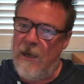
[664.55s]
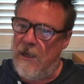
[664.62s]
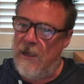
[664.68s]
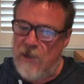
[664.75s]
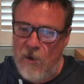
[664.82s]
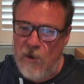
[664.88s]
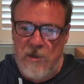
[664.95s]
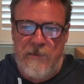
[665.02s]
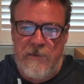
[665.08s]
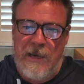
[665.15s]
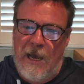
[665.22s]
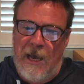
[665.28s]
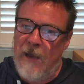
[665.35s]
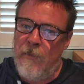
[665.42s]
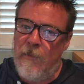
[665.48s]
It's caused me
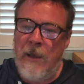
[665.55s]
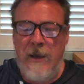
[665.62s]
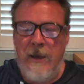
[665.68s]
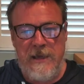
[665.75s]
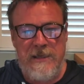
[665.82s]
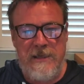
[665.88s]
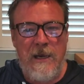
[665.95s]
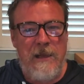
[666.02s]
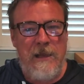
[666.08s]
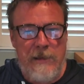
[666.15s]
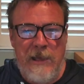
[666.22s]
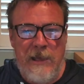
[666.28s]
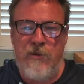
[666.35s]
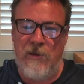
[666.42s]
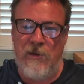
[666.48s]
harm, it's
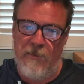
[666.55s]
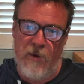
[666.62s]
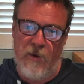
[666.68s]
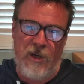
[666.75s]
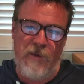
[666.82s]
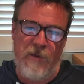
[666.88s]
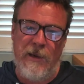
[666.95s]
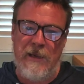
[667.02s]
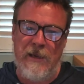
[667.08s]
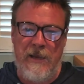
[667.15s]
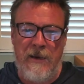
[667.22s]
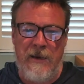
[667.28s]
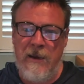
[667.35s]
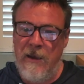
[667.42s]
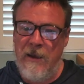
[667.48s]
literally murdered me, and
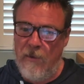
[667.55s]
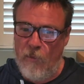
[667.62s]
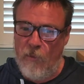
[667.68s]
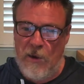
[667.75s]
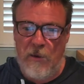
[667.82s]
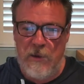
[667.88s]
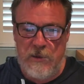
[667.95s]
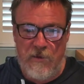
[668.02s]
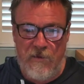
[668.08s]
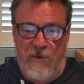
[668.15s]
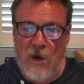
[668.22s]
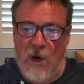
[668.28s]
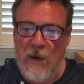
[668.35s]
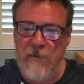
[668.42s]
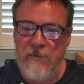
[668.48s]
then when I was
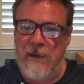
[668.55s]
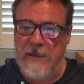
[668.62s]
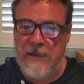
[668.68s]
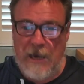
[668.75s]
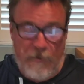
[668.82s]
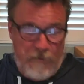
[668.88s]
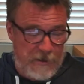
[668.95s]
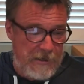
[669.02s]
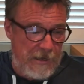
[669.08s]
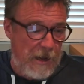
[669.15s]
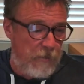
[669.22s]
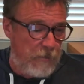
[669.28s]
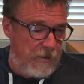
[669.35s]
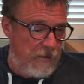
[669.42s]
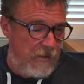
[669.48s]
revived, it covered it
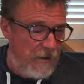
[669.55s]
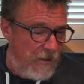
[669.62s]
up.